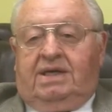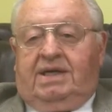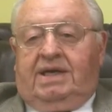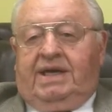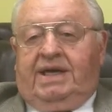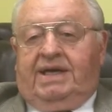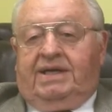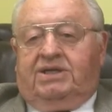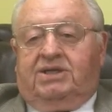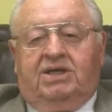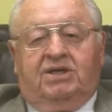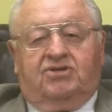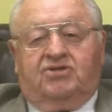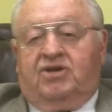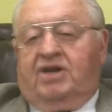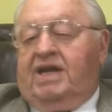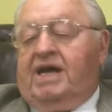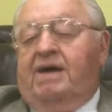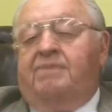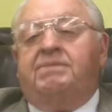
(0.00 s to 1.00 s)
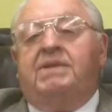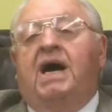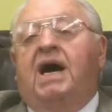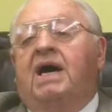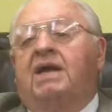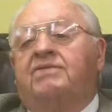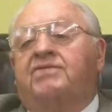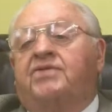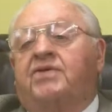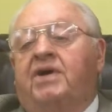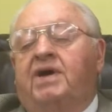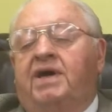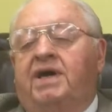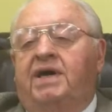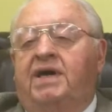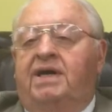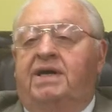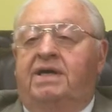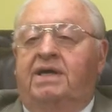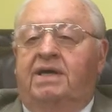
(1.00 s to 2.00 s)
And she said, I'm not
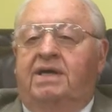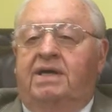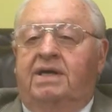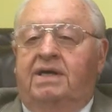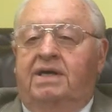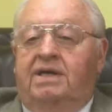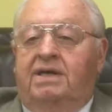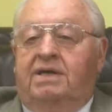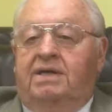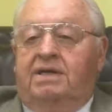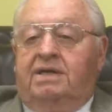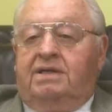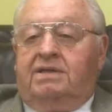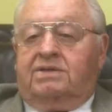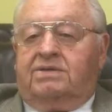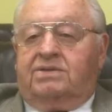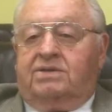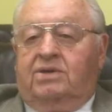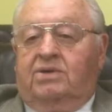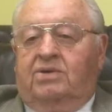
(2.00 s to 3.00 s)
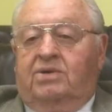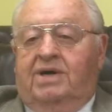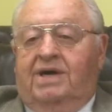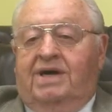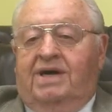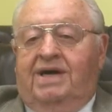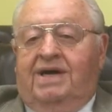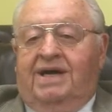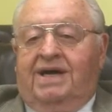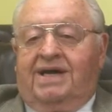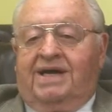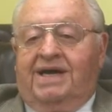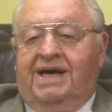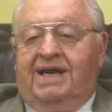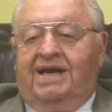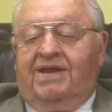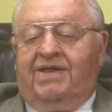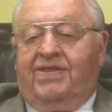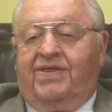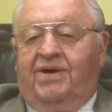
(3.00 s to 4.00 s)
afraid. So I
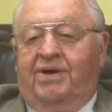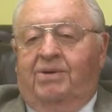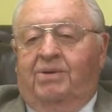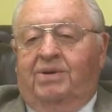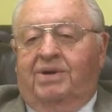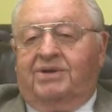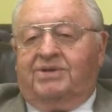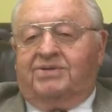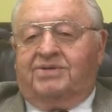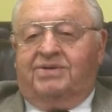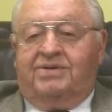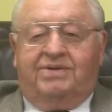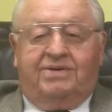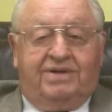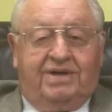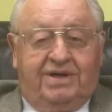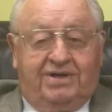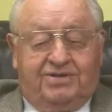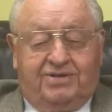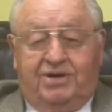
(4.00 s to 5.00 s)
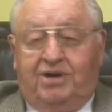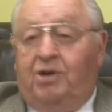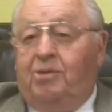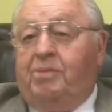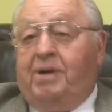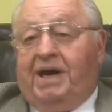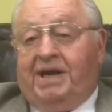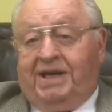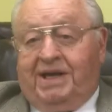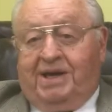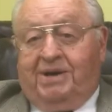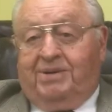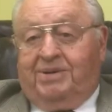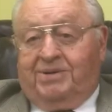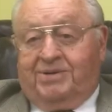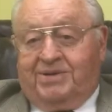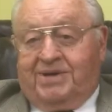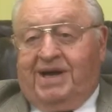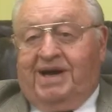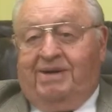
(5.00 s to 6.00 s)
kind of thought, well, is nobody going to
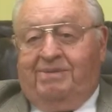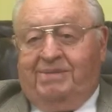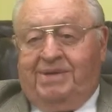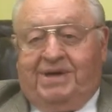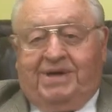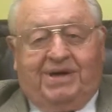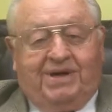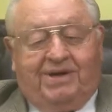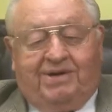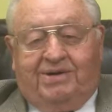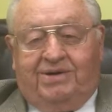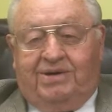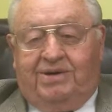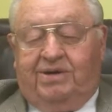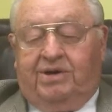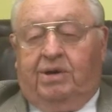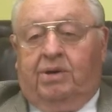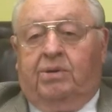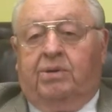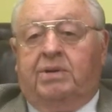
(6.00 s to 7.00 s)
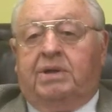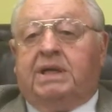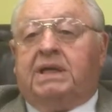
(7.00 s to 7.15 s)
stop me here, you know?